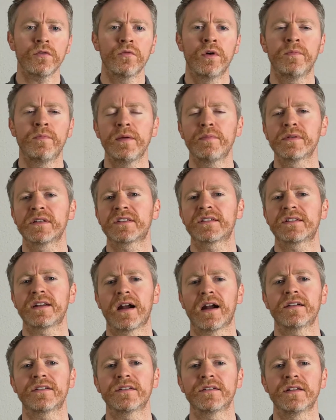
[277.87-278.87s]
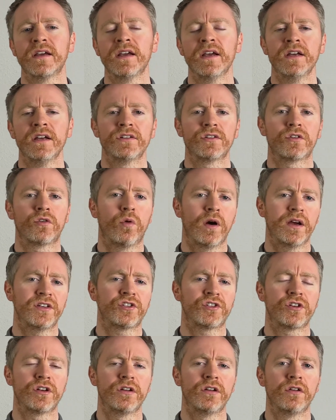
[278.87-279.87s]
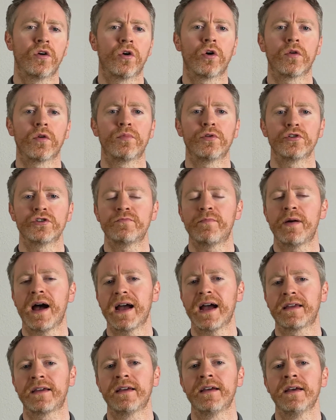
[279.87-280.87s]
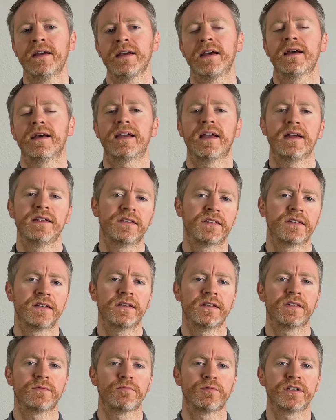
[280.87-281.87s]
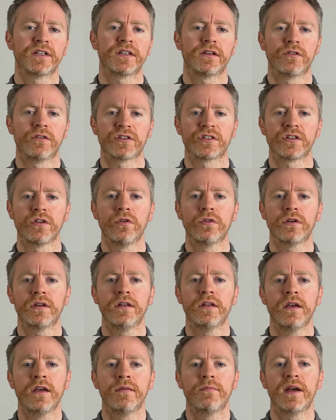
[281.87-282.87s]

When people started to question or push back against this particular slogan,